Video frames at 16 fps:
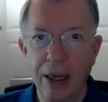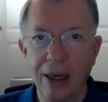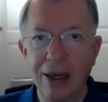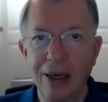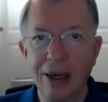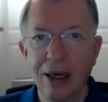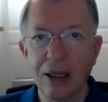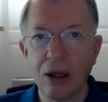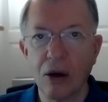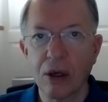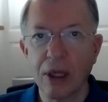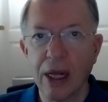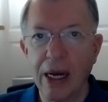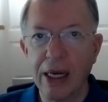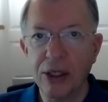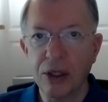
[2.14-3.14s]
Hello
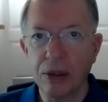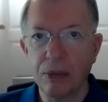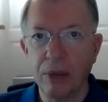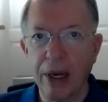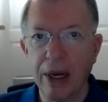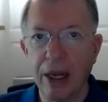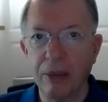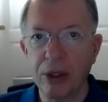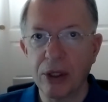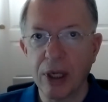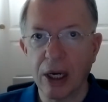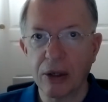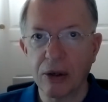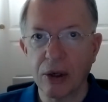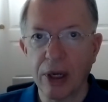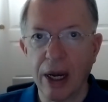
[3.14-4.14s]
class, my name is Dr.